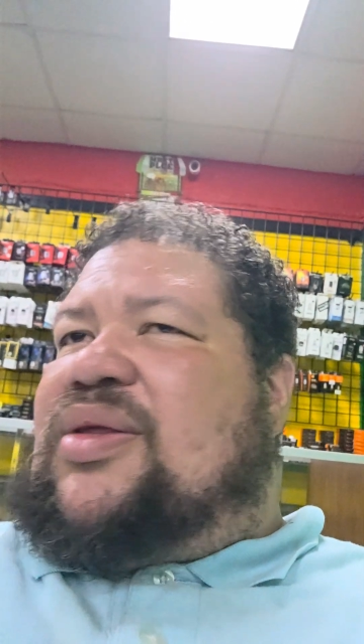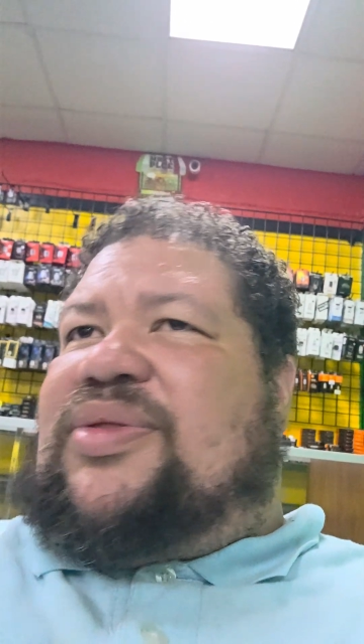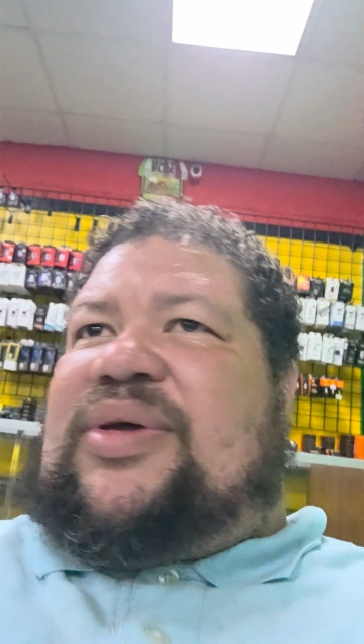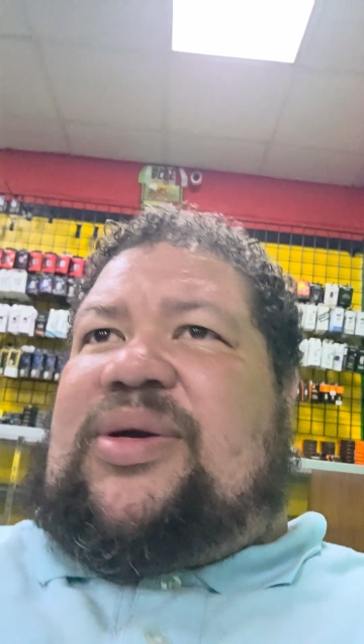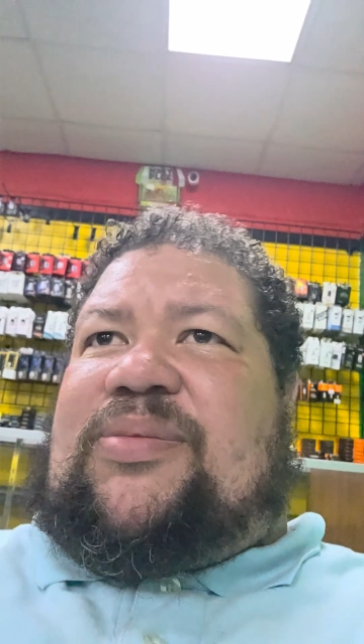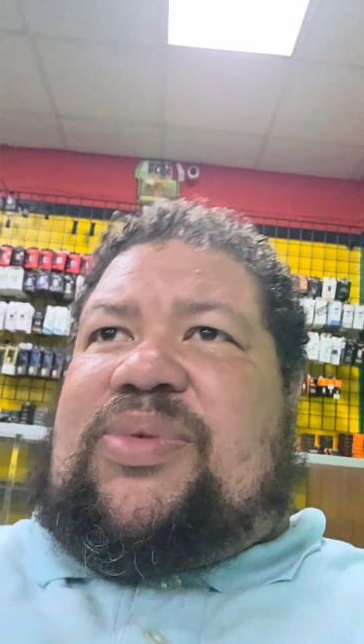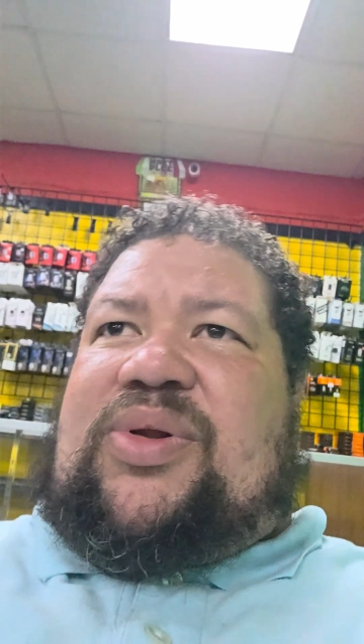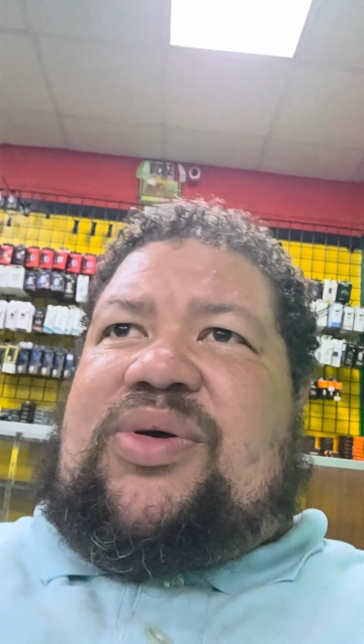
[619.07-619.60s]
The
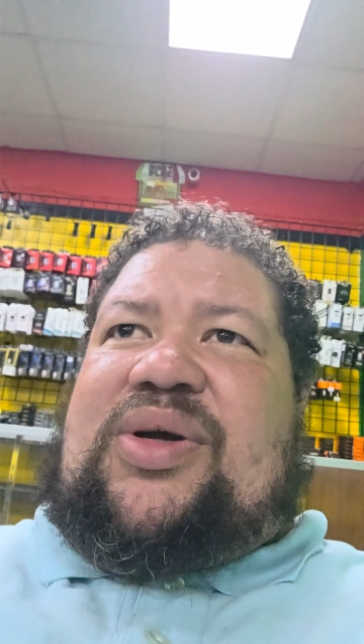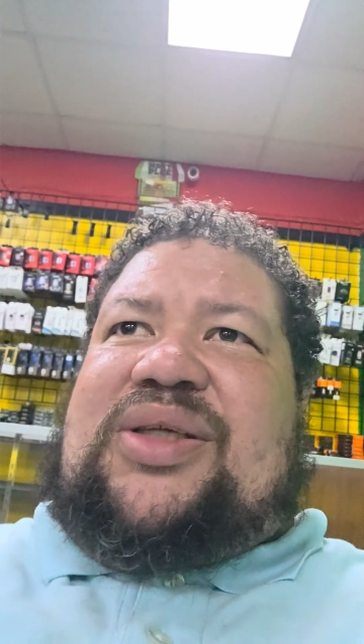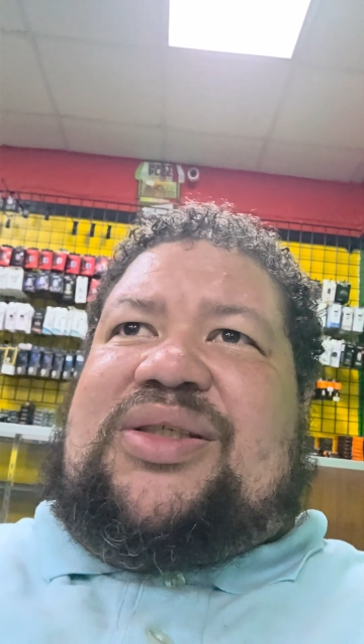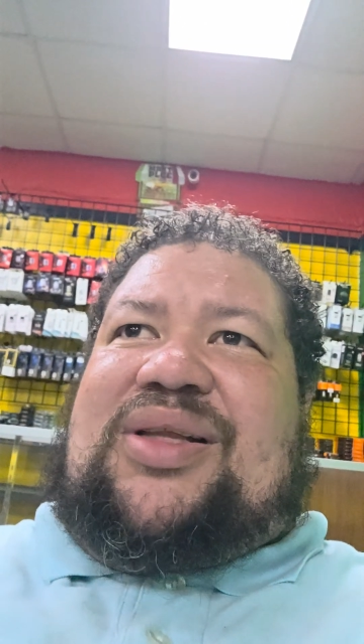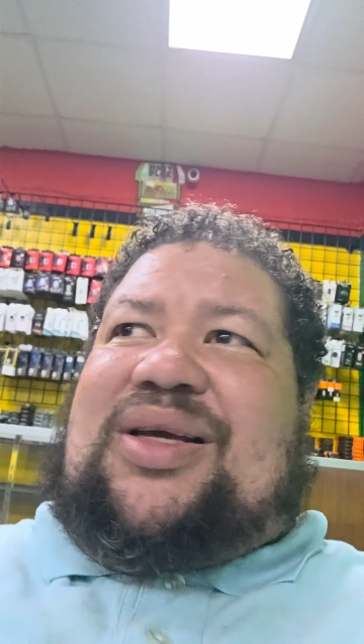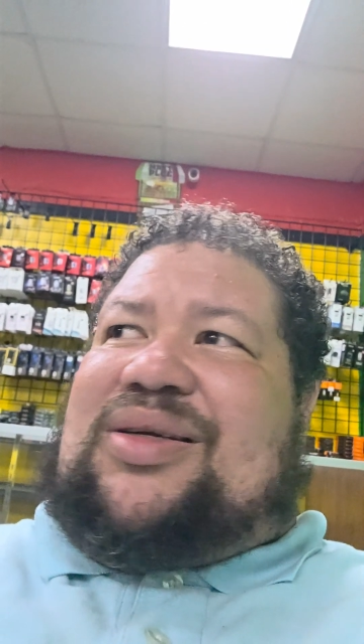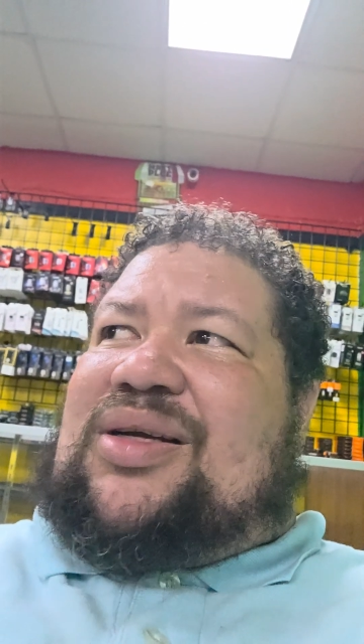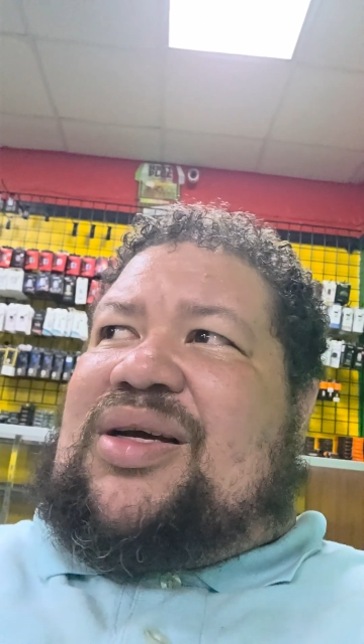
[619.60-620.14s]
employees
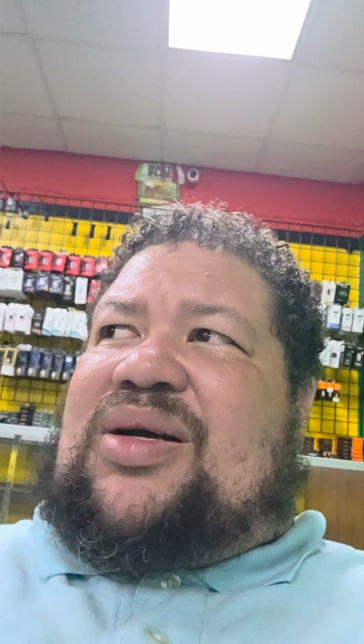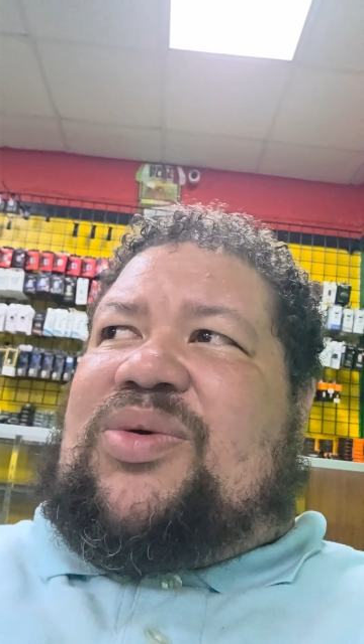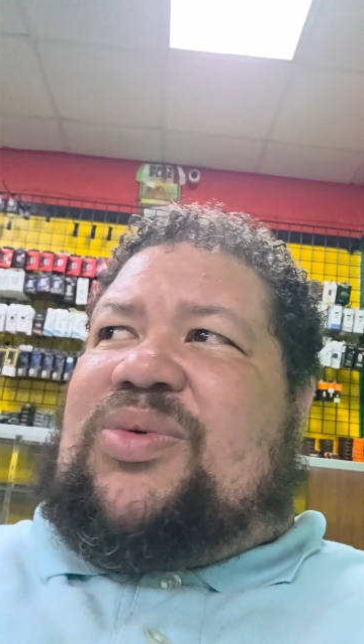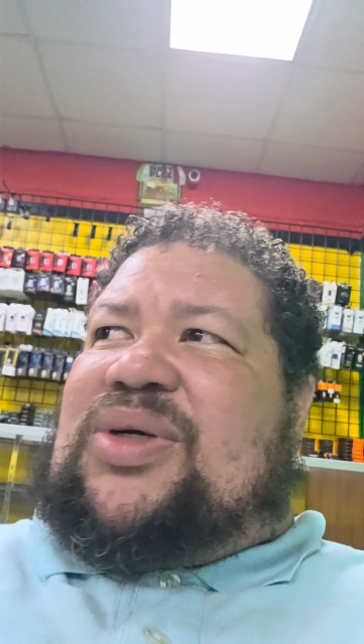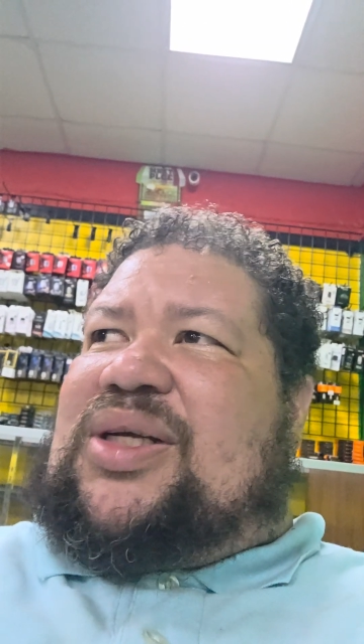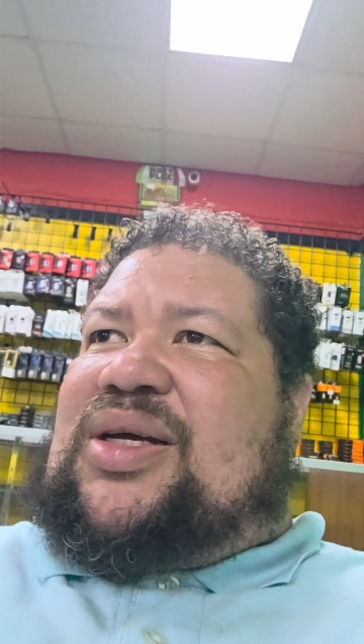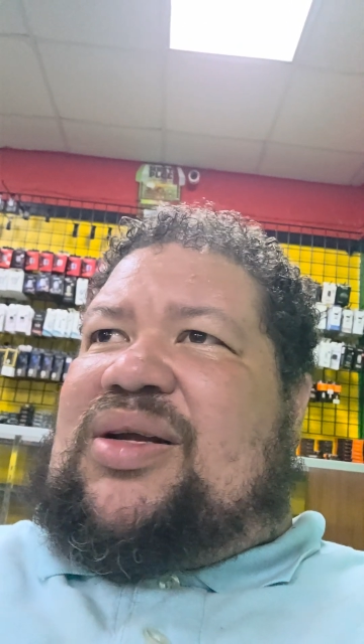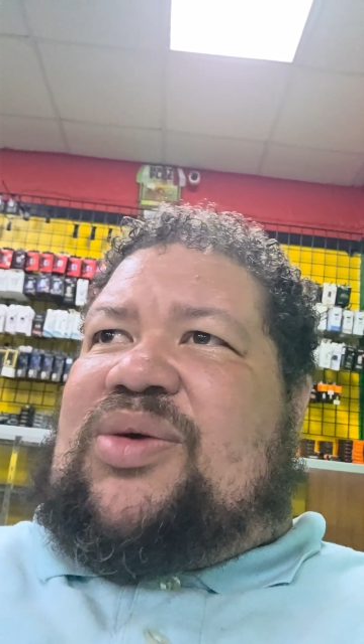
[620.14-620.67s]
are like, nah,
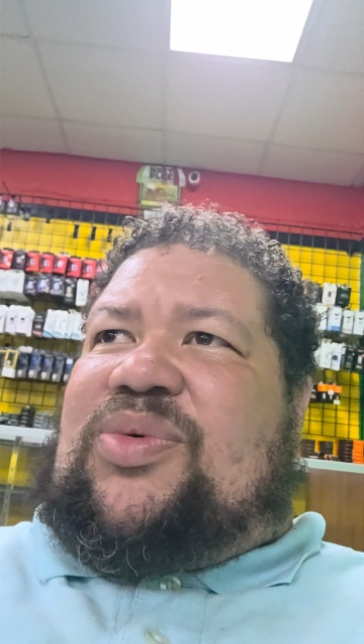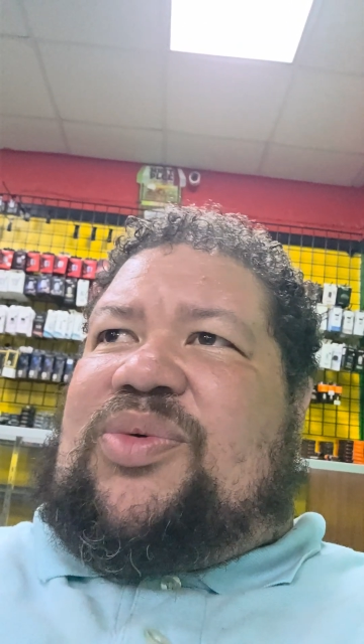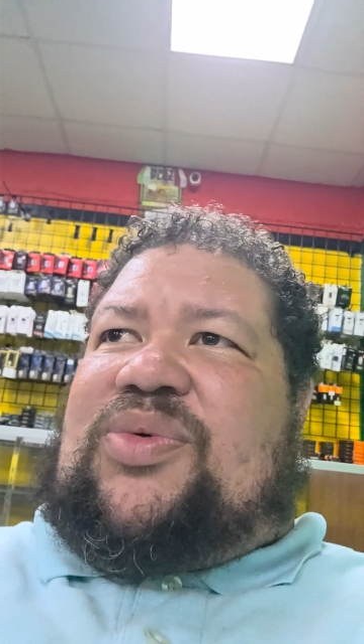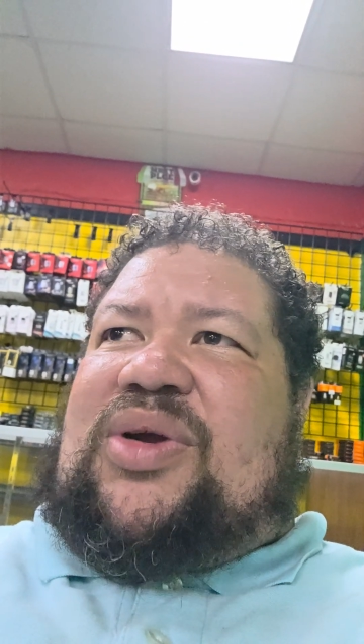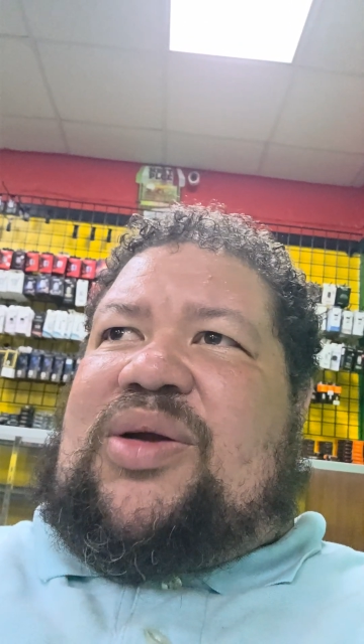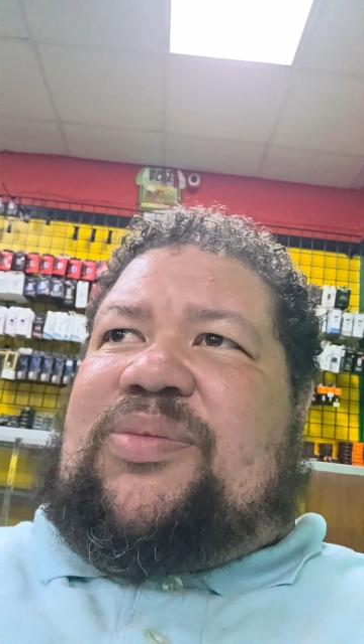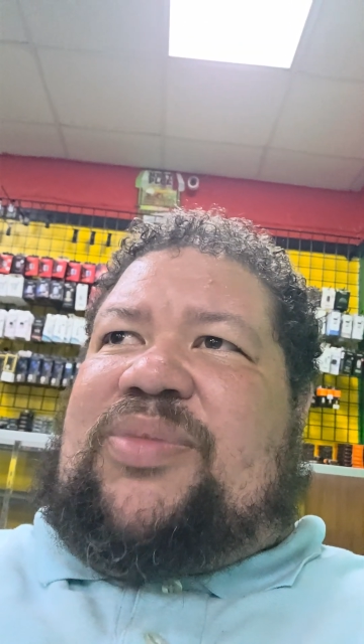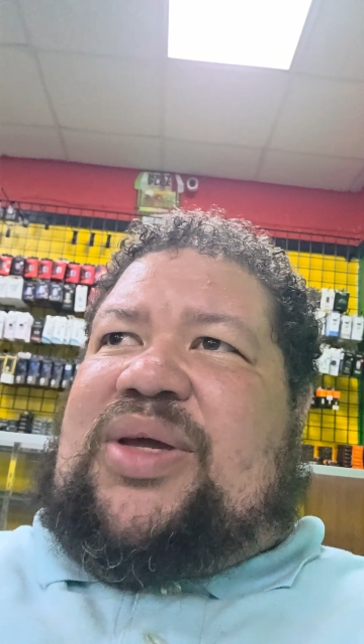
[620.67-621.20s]
we're down and we
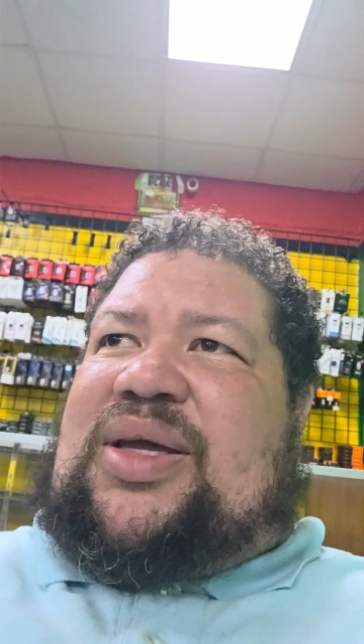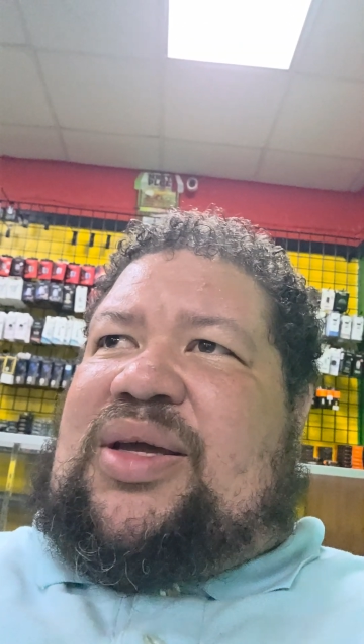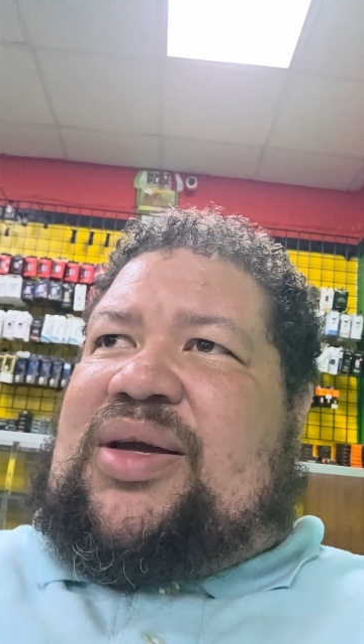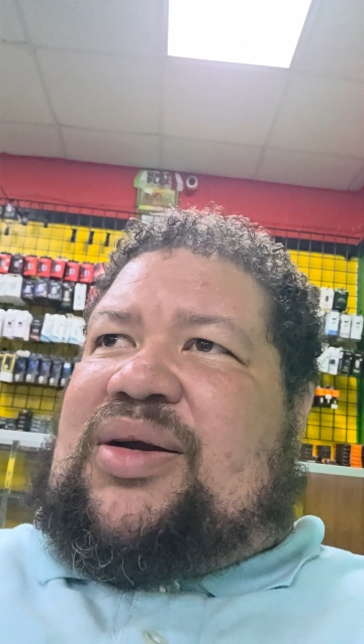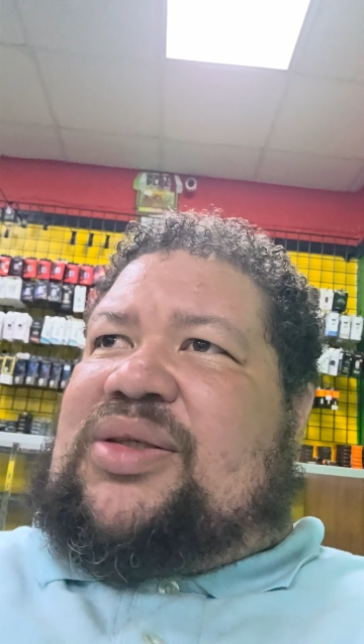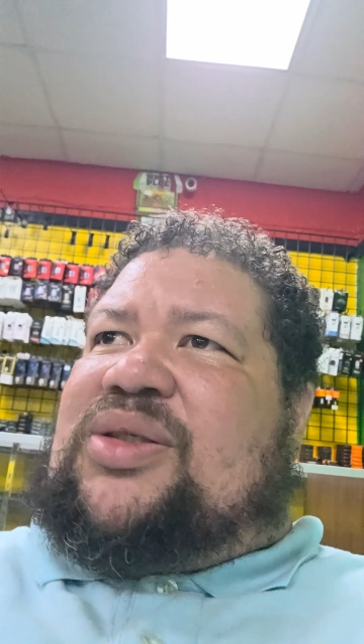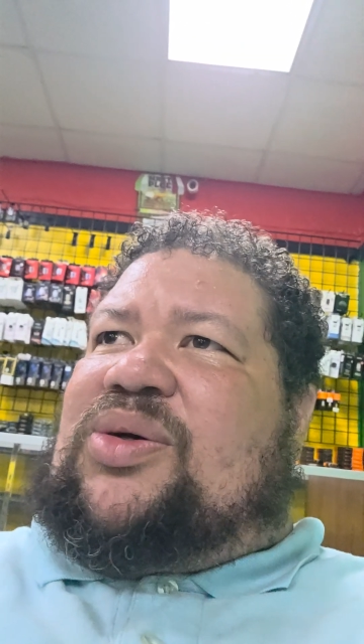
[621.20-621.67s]
want to be here.